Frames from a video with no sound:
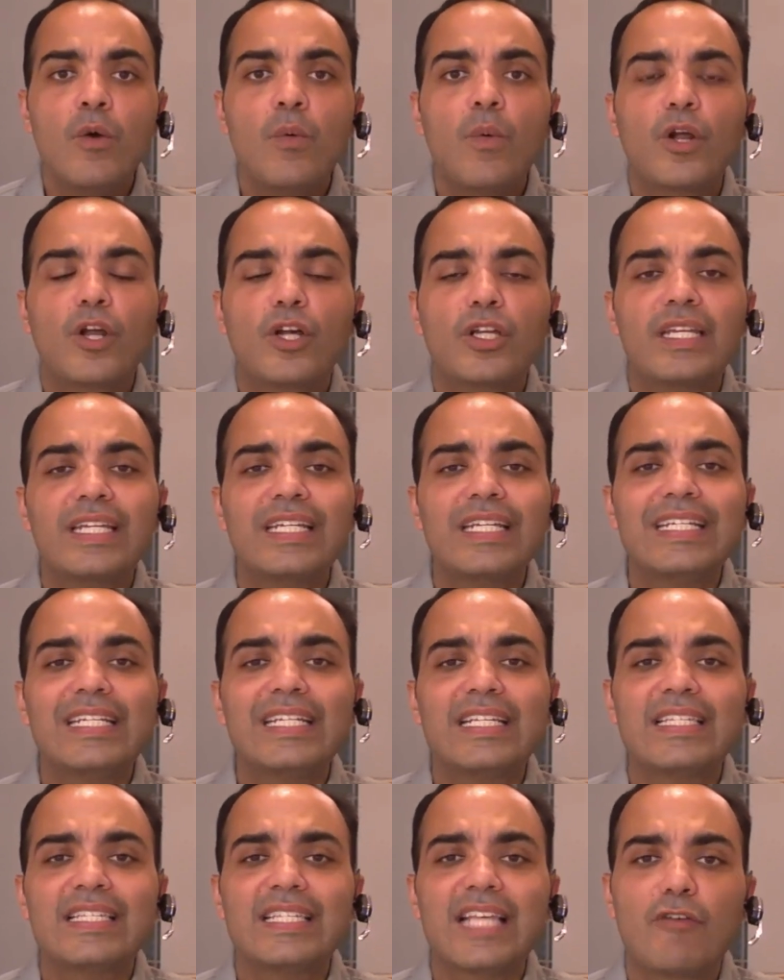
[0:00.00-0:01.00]
We're going to need
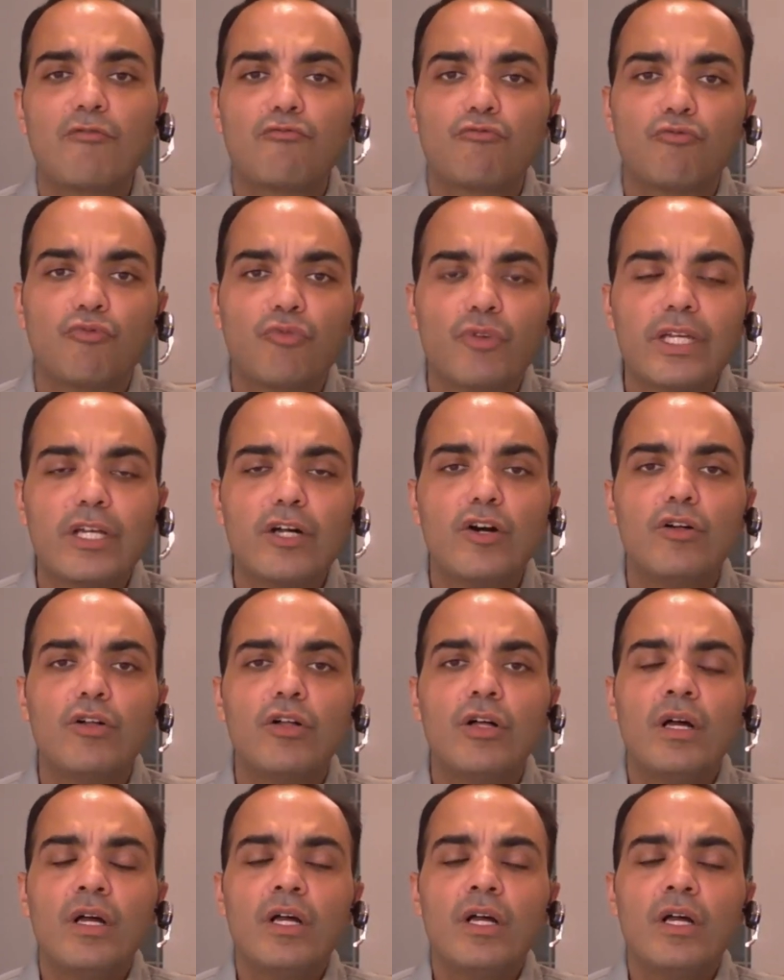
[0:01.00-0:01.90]
to set real